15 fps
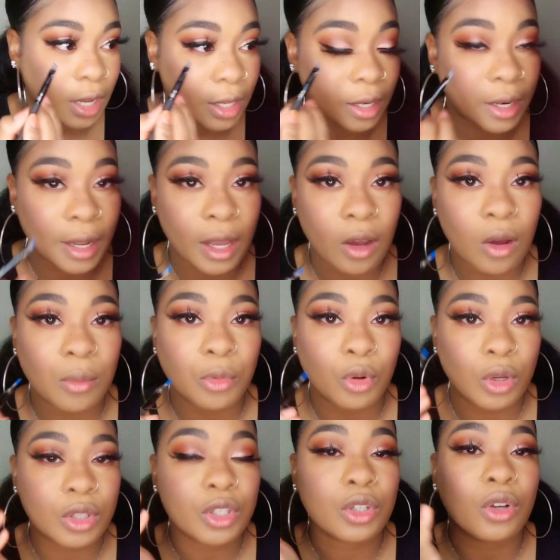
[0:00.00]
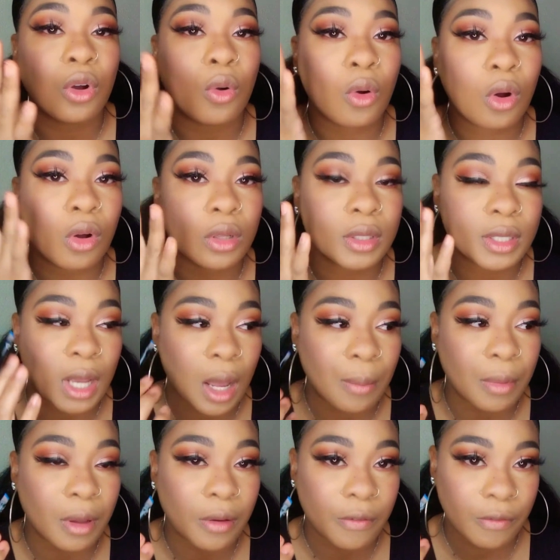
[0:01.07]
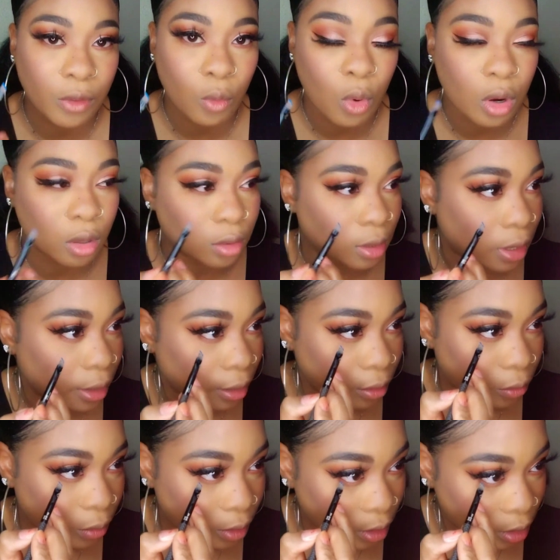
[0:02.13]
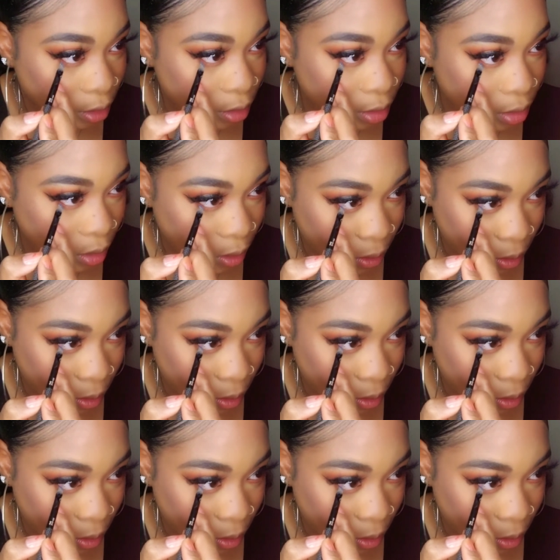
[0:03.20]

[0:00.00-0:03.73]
And now I'm going to go on top of the waterline with this.